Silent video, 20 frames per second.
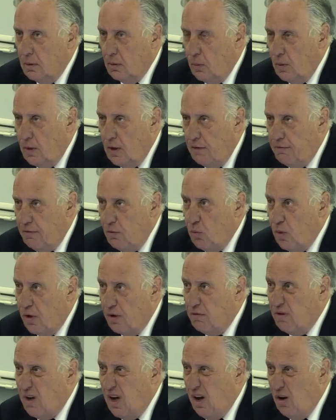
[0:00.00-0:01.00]
We live in
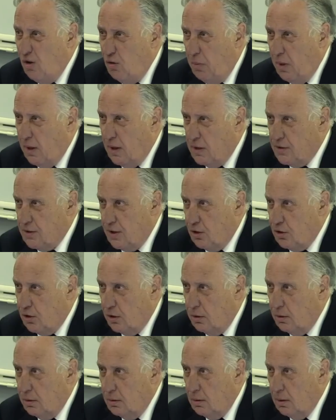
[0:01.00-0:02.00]
one of
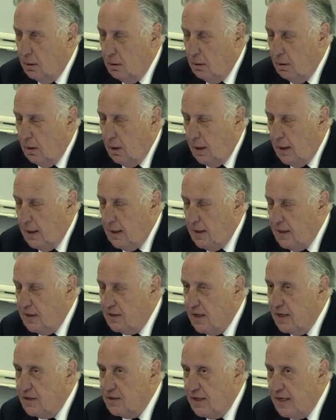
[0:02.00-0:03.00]
globalization. It
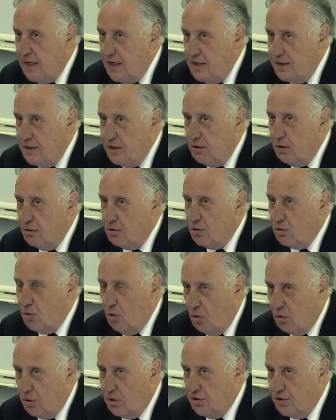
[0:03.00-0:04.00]
is as easy to
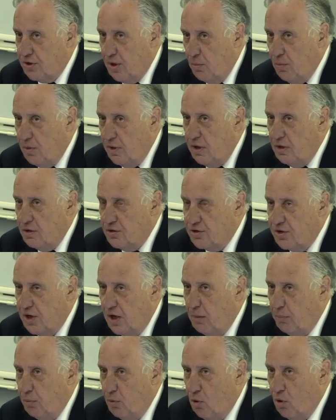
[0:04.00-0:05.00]
talk to someone in
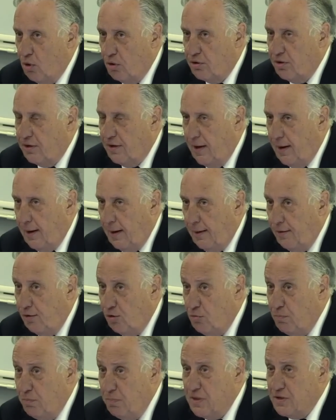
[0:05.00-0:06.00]
Singapore today and
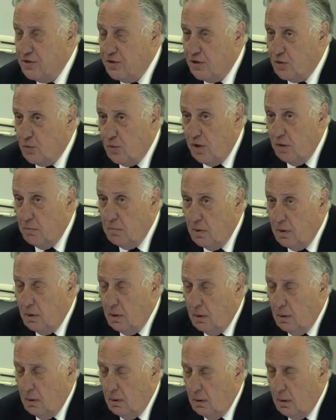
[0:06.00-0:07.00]
do business with him
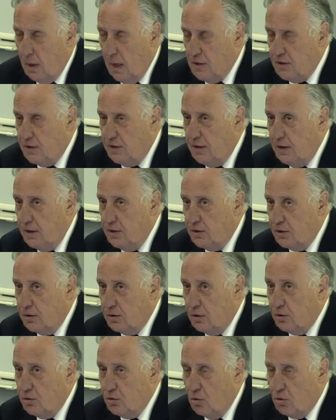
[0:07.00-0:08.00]
as it is
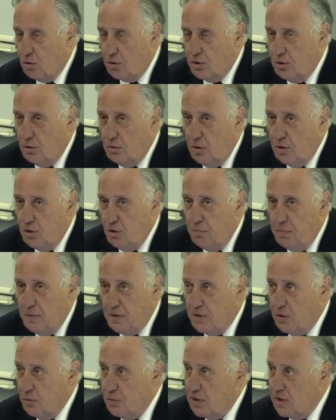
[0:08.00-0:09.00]
to talk to and do
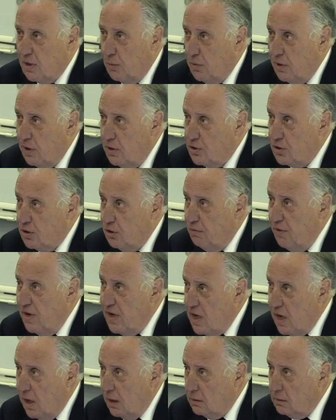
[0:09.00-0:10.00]
business with someone in
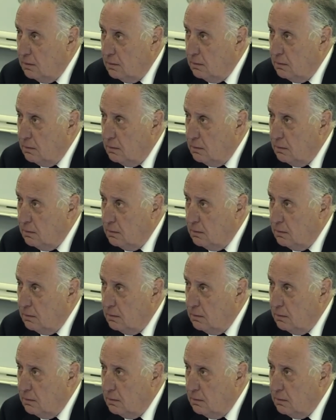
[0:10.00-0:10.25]
Slovenia.